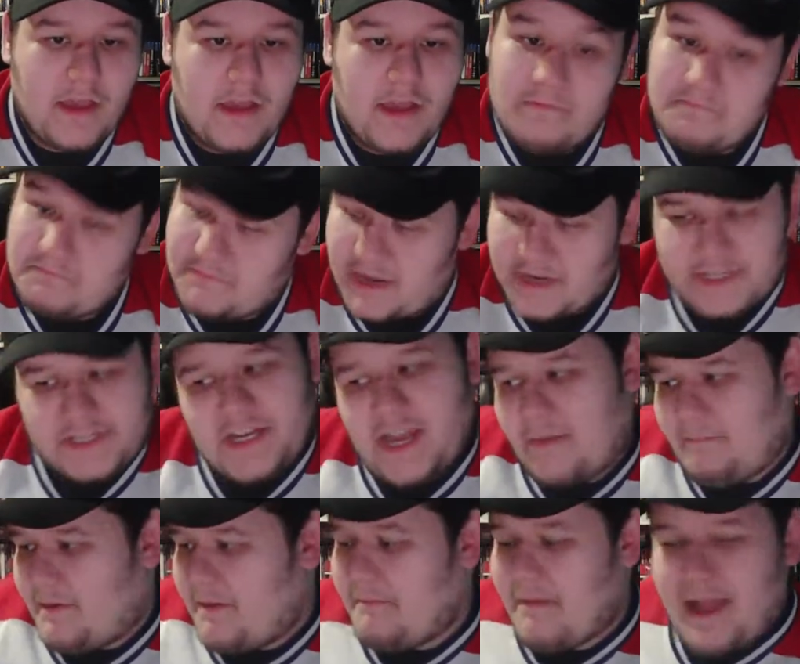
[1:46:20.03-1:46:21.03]
Nice
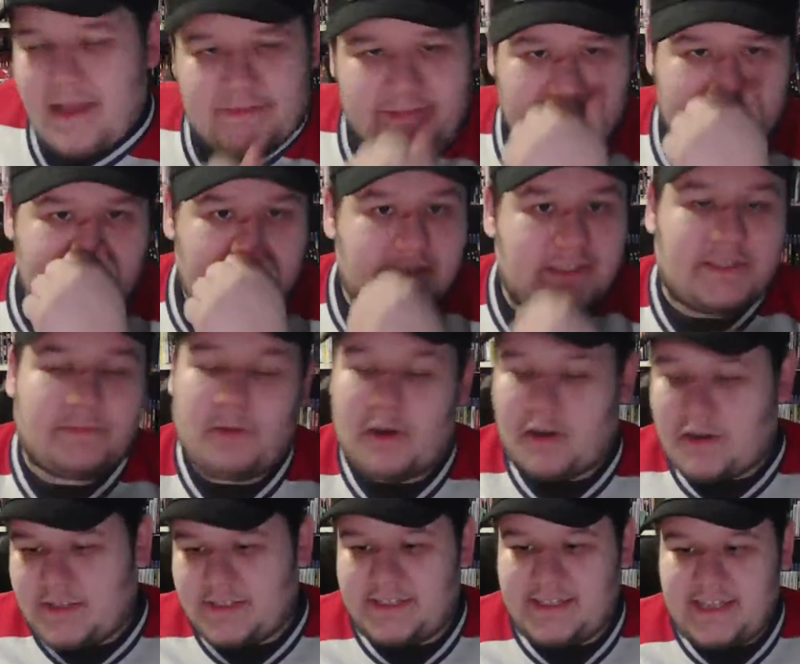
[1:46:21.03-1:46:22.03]
shot by Matheson,
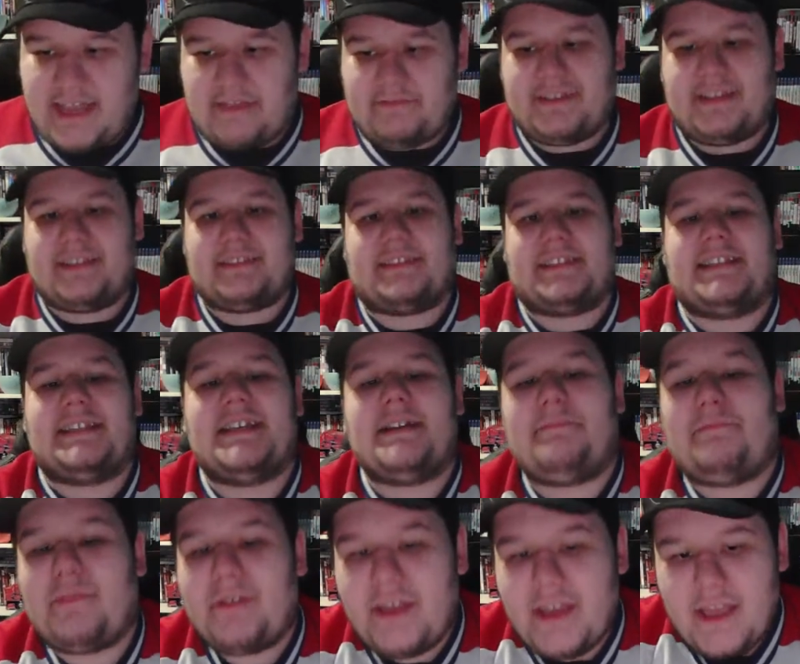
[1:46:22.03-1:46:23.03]
smart on Slaf to get the
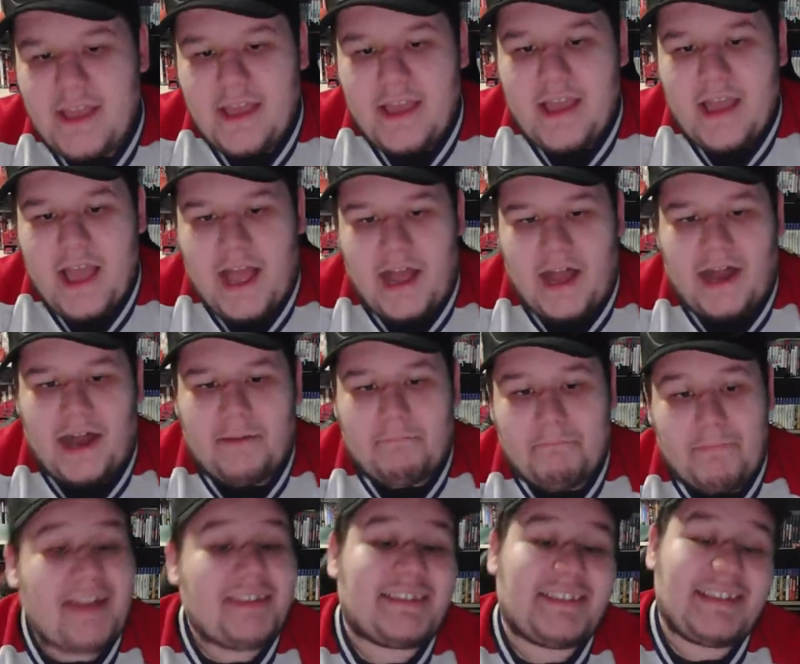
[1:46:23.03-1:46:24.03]
tip.
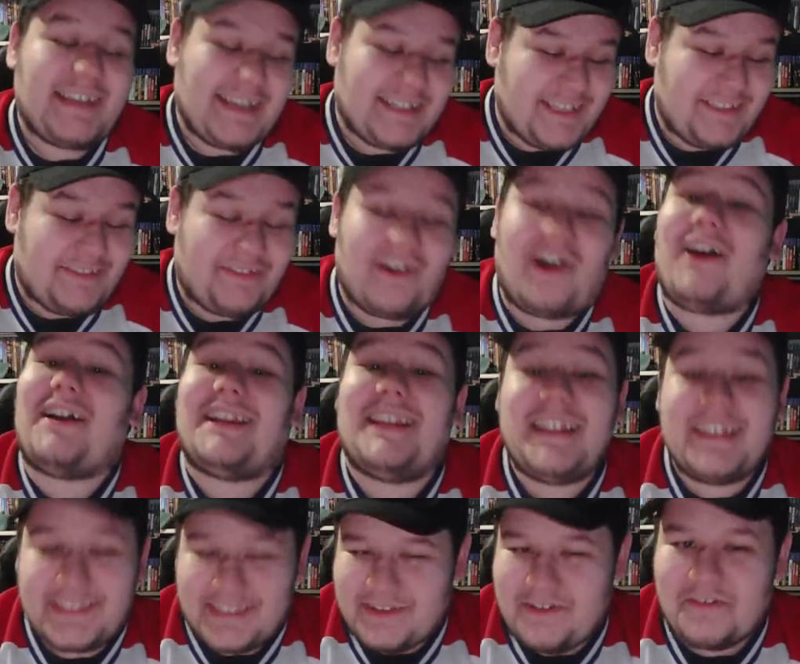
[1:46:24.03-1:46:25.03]
Matheson actually thought he
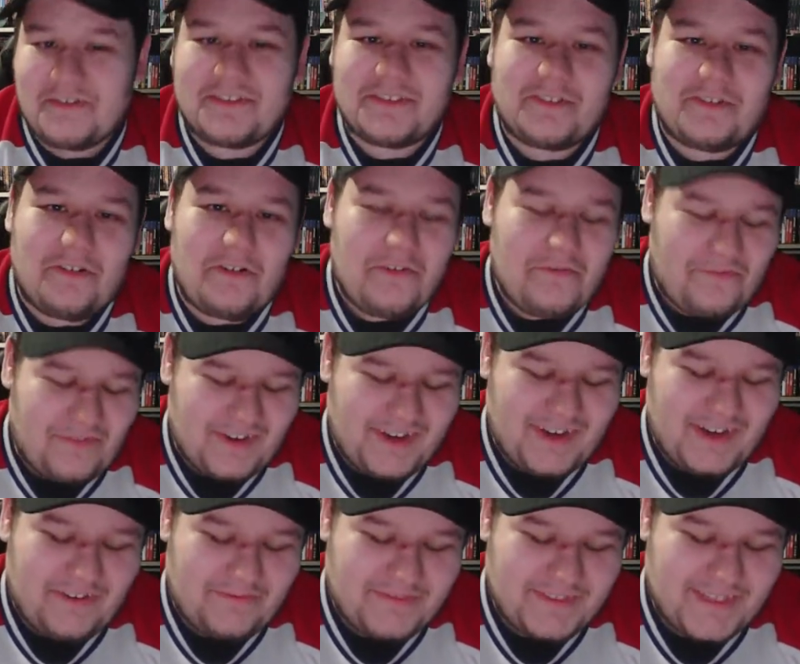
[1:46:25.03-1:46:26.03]
had scored the goal. Funny
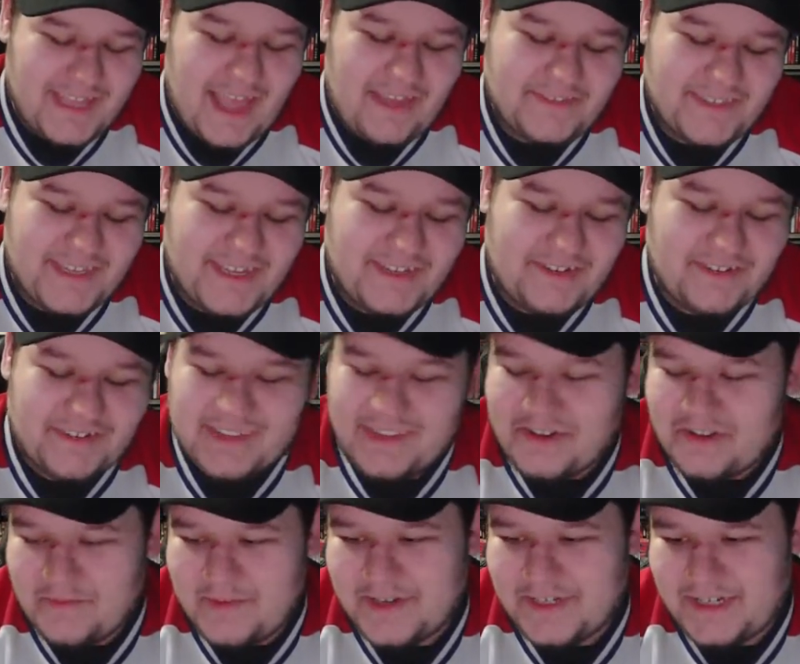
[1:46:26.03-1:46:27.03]
enough, Slaf said during the
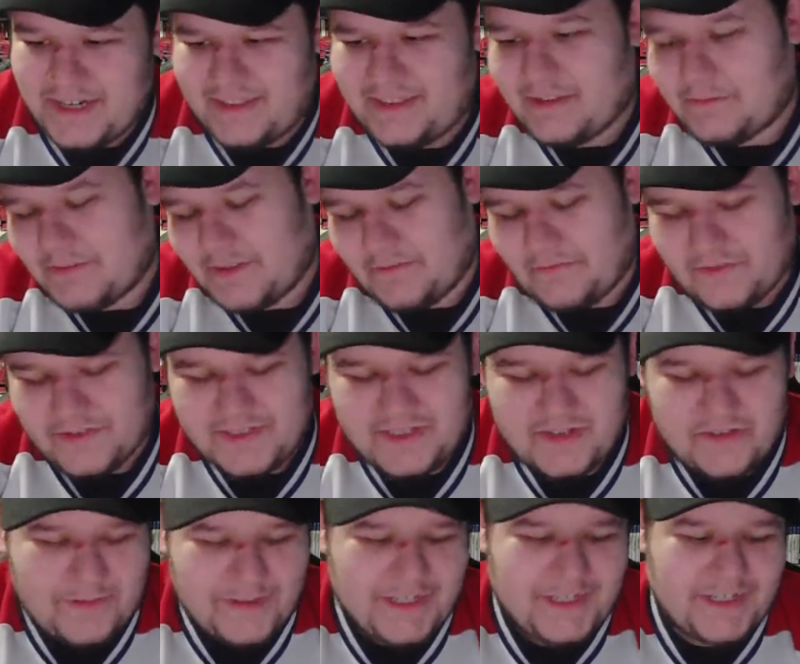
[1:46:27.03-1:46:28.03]
intermission, I think it was the first
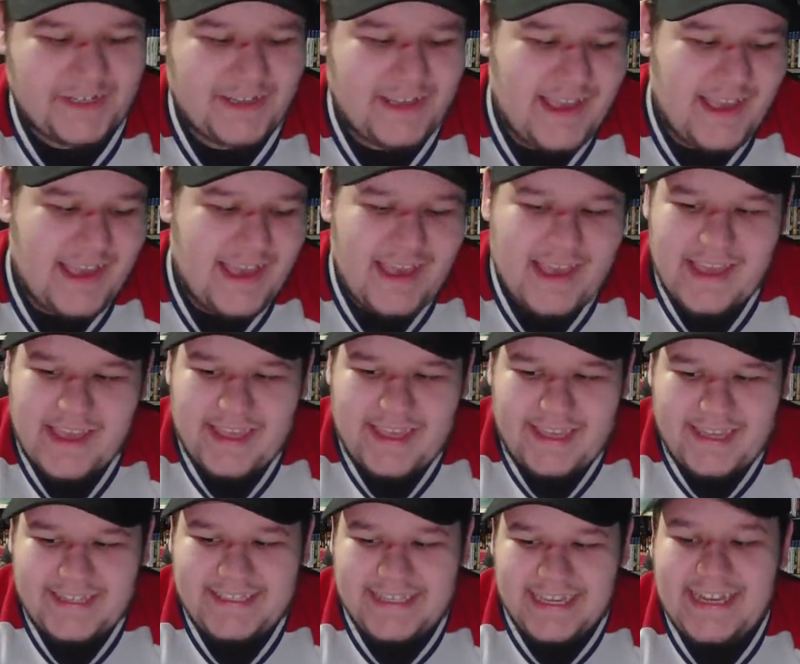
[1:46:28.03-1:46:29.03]
intermission,
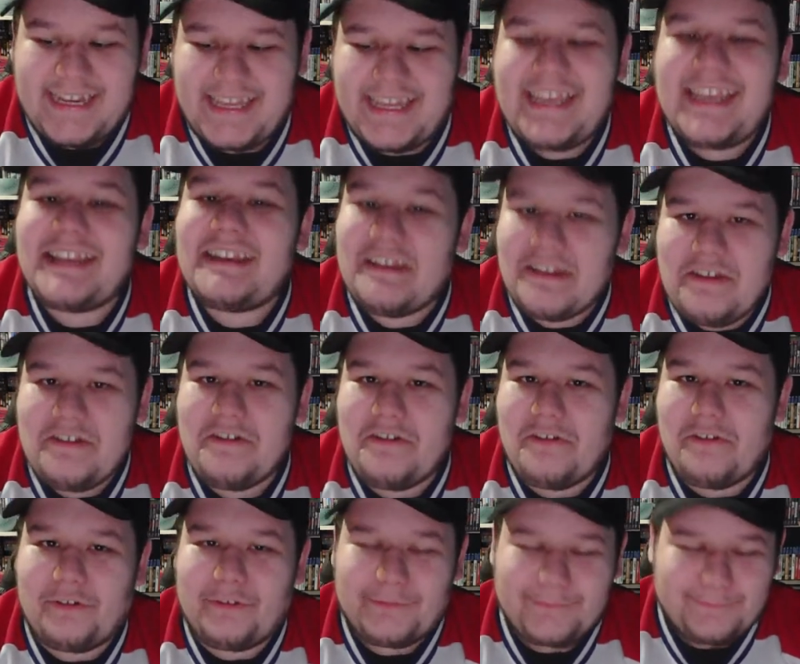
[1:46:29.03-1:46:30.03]
he said he
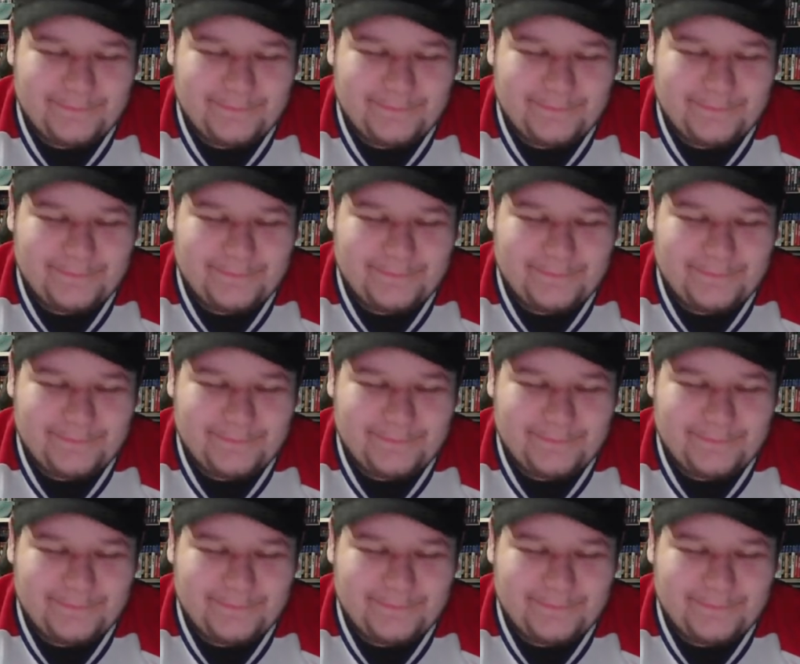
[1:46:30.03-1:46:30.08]
knew